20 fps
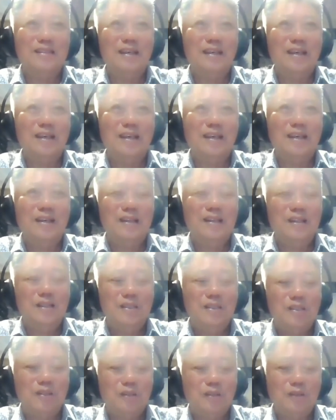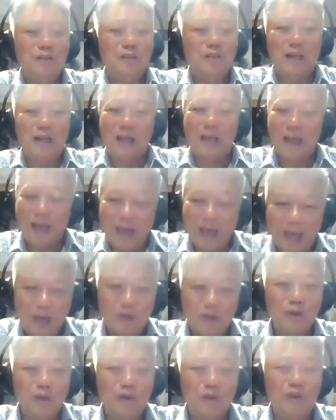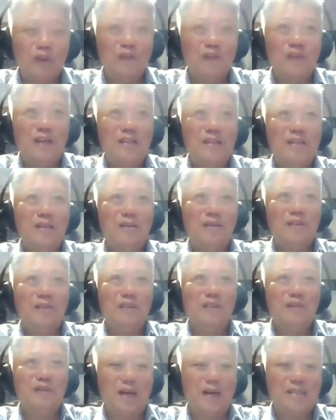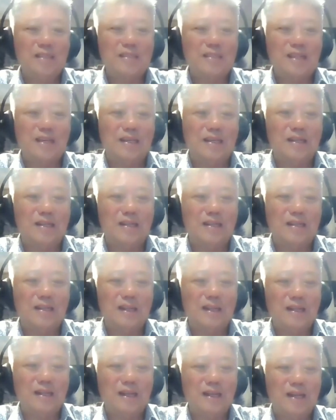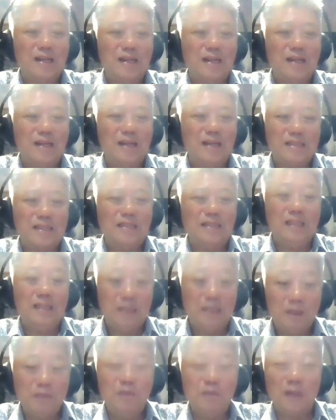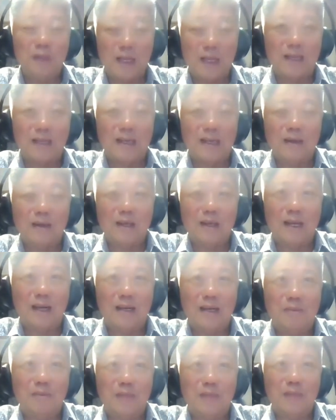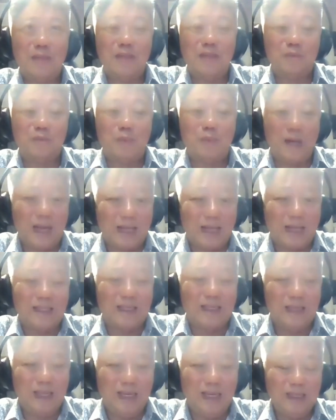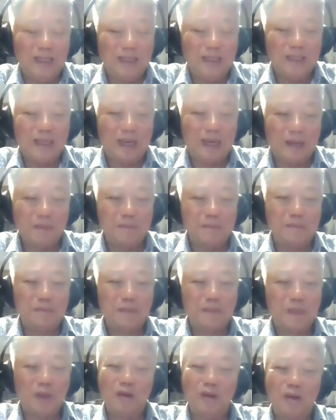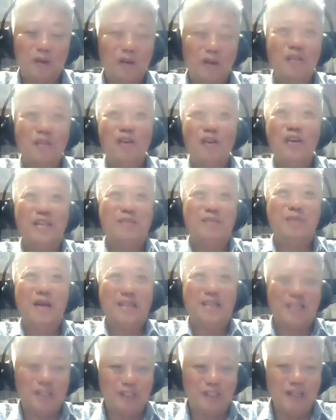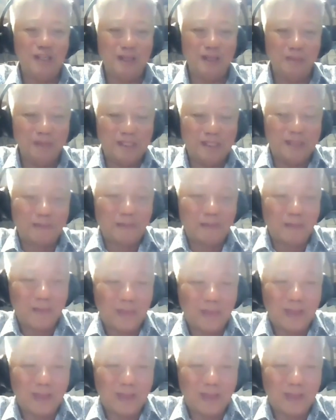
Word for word: Okay. So hair also grows very, very fast, uh, uh, has a little uh, bit of black turning up, not a lot, not as much as James.